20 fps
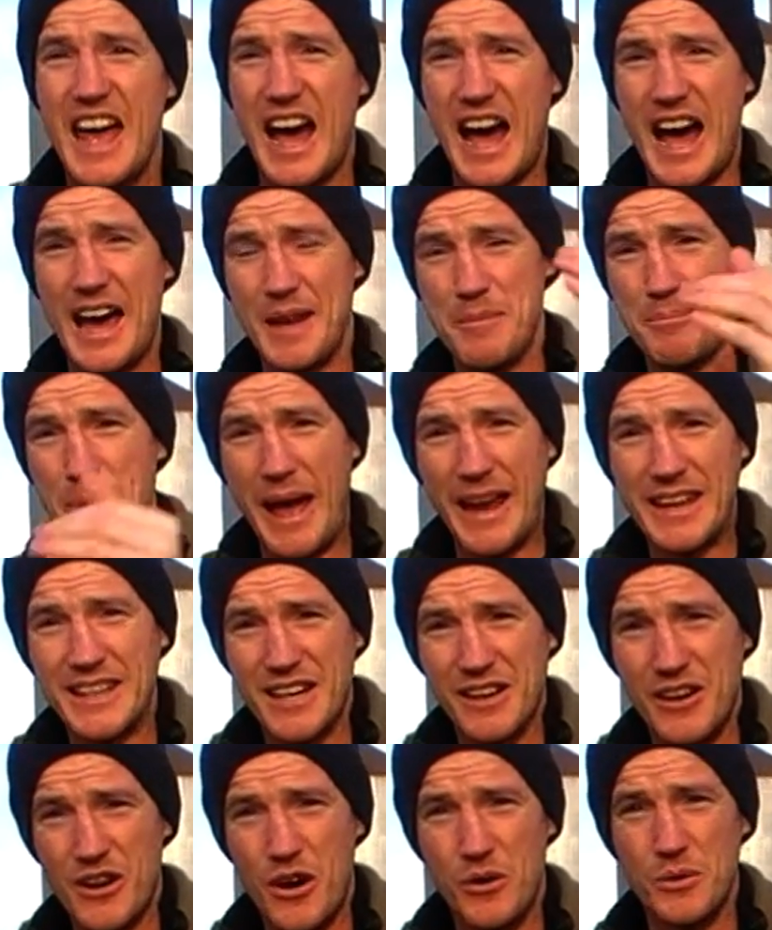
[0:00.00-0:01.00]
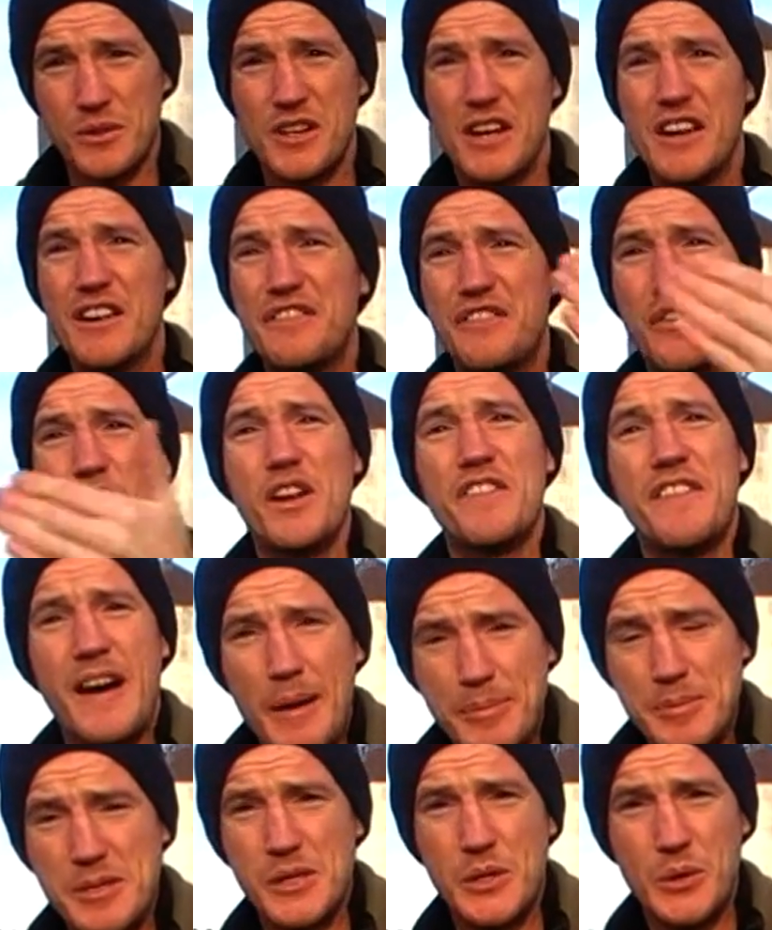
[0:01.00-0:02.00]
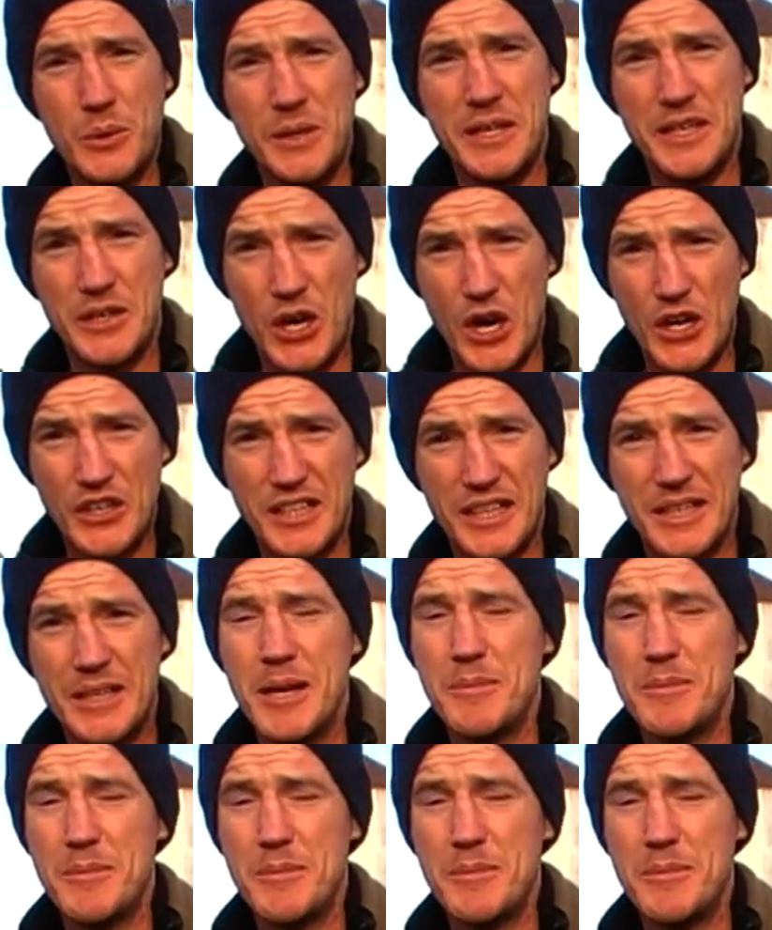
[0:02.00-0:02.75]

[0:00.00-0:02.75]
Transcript: and a bank account full of absolutely nothing